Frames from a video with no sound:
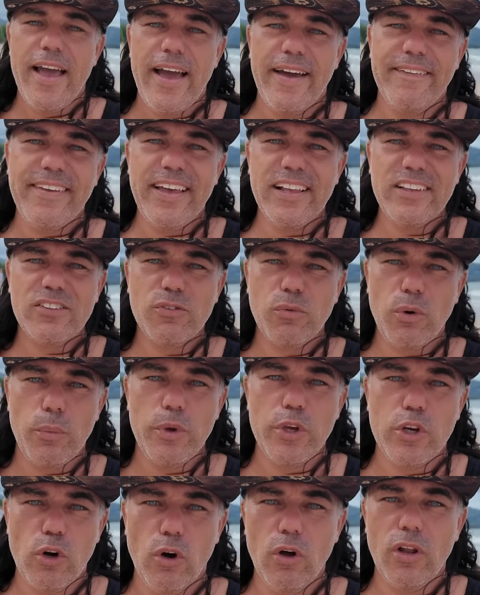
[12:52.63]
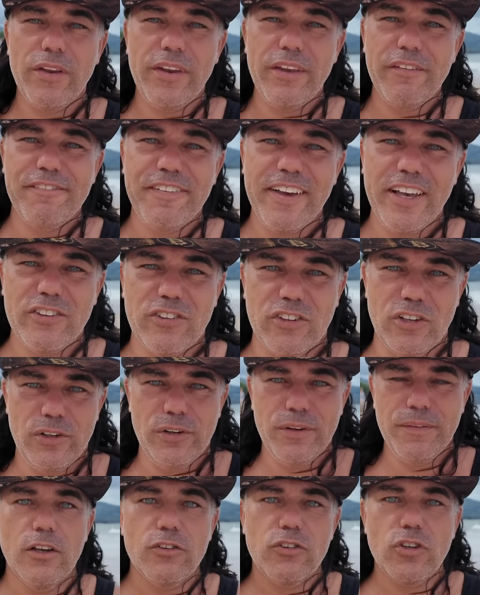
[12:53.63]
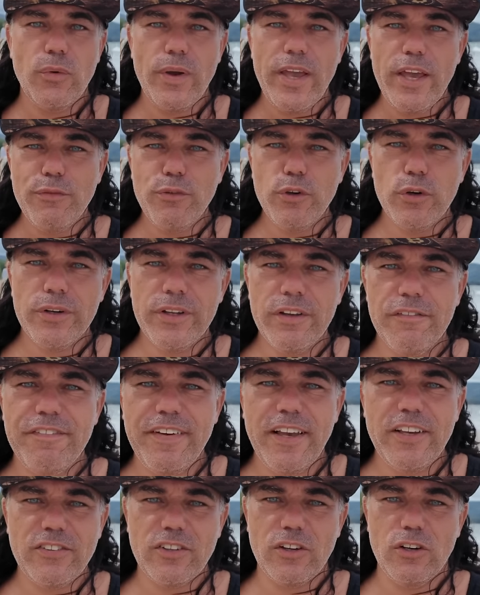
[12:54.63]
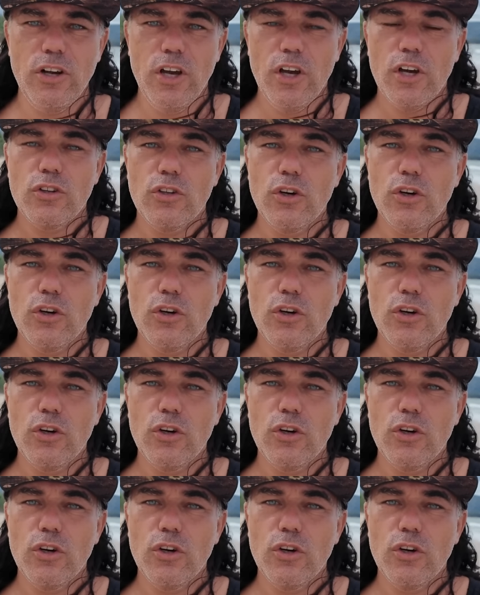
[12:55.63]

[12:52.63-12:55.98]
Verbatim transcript: And that's what we call an investor. So if you're an investor,